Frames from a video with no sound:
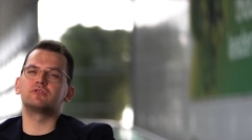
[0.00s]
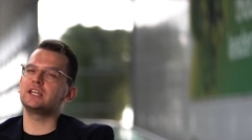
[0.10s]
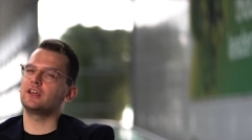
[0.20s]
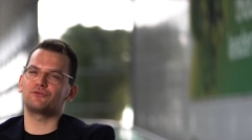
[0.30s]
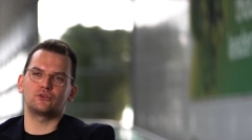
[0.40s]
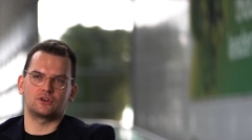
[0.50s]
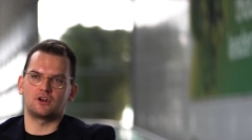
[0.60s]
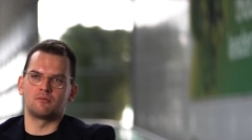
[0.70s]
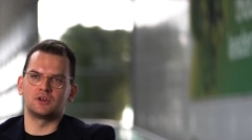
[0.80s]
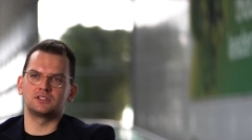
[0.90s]
reading through the
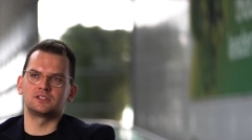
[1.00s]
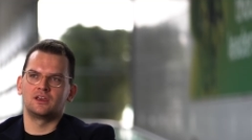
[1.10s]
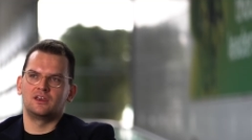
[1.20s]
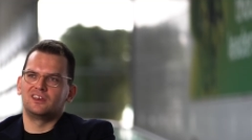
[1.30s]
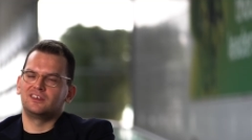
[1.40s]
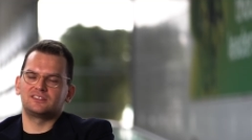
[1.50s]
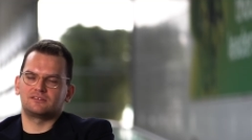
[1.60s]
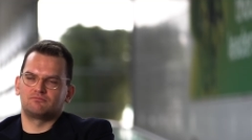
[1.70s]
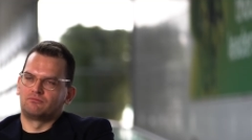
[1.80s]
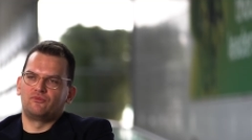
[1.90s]
comments
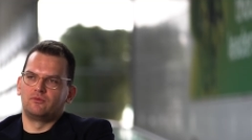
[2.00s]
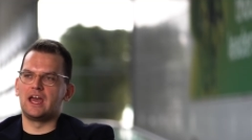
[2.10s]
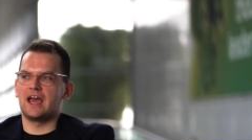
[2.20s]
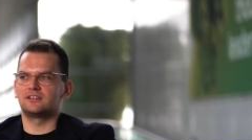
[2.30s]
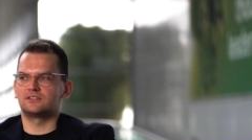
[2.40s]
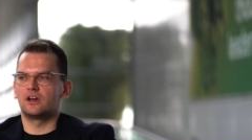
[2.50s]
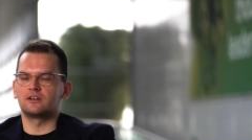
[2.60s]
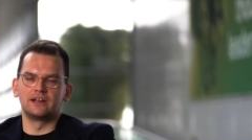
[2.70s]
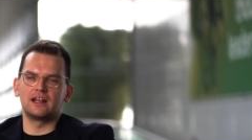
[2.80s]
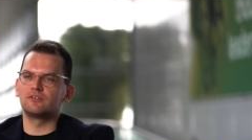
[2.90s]
is at a
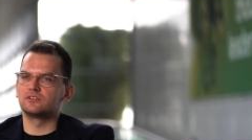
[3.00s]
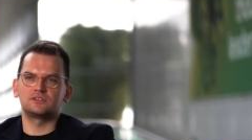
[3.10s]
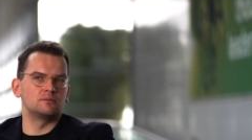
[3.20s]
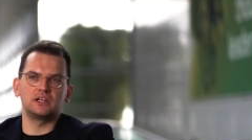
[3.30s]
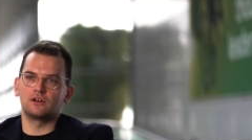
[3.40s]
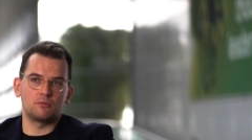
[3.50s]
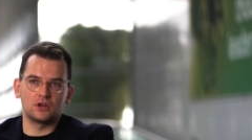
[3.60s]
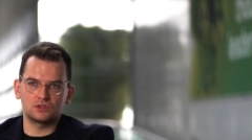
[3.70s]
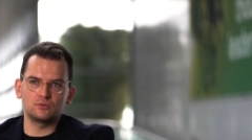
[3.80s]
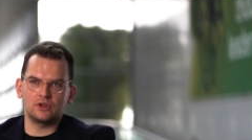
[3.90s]
certain level is simply not
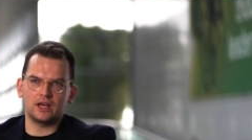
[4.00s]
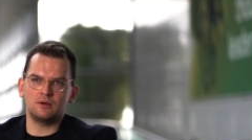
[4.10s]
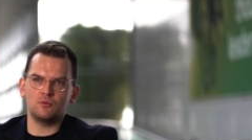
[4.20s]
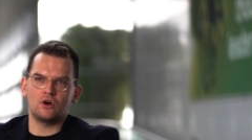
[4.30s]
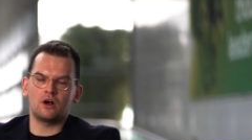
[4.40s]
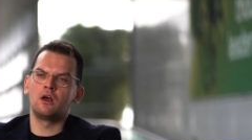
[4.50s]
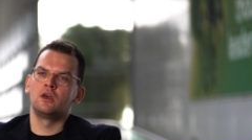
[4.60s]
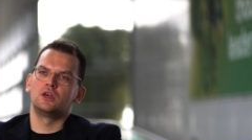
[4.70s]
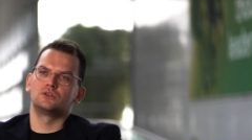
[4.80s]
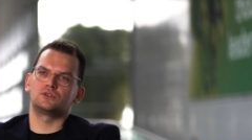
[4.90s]
possible anymore.
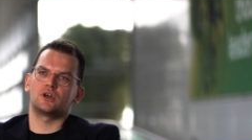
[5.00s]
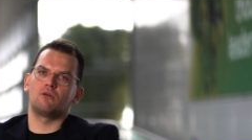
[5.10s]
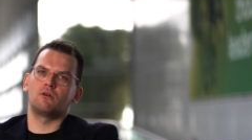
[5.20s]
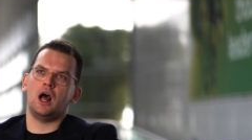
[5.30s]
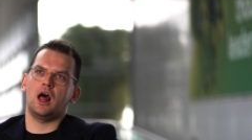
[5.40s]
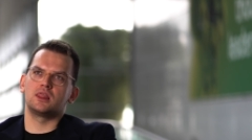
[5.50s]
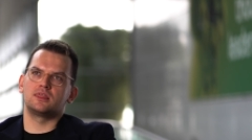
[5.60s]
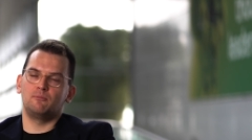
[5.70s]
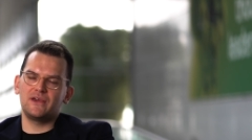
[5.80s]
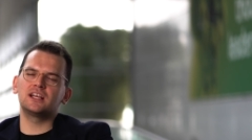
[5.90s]
So
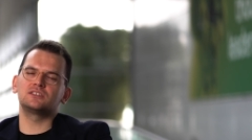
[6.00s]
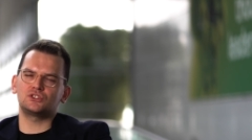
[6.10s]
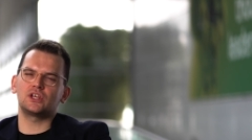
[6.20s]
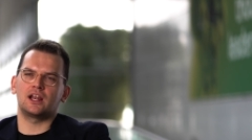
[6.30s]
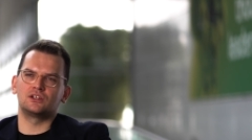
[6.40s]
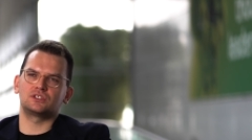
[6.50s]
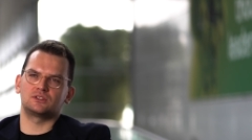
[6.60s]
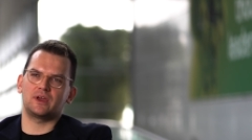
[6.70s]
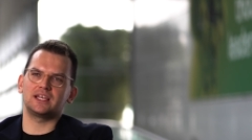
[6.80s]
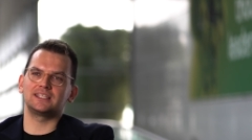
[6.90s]
the biggest challenge
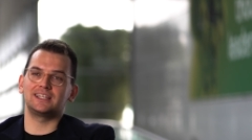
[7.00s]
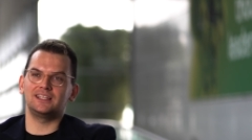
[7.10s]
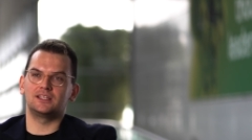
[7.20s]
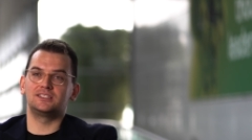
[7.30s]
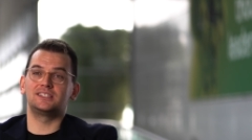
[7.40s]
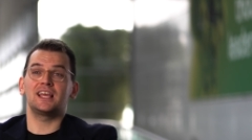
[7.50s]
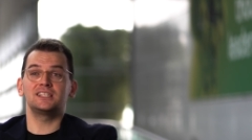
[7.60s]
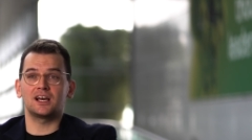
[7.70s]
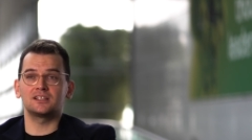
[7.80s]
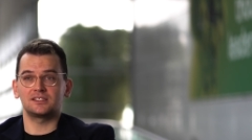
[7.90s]
is basically the
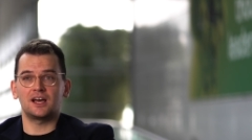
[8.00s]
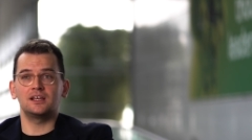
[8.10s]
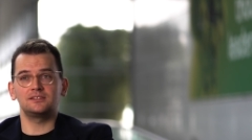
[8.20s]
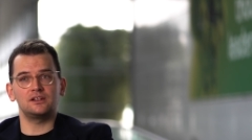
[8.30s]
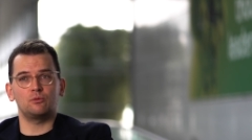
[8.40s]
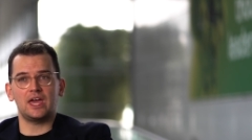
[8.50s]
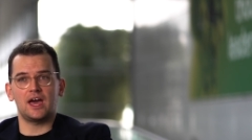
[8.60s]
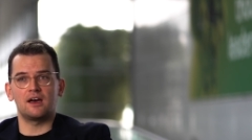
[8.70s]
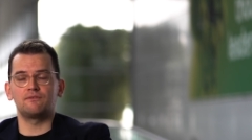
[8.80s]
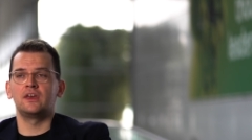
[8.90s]
data size that we
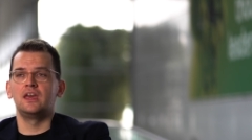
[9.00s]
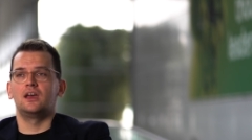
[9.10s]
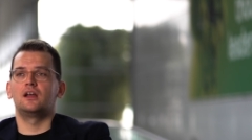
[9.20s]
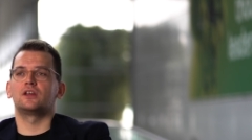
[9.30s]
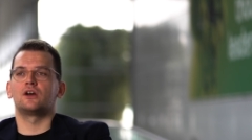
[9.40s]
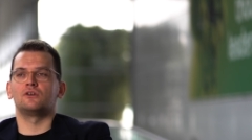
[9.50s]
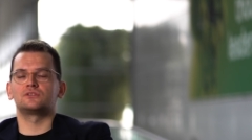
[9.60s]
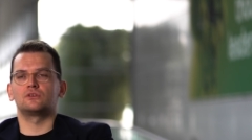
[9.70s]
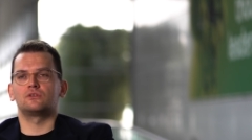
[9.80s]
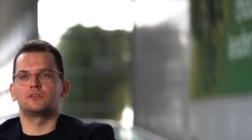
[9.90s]
have and then
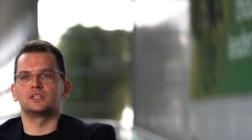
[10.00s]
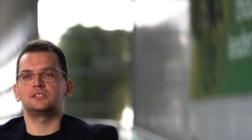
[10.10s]
also the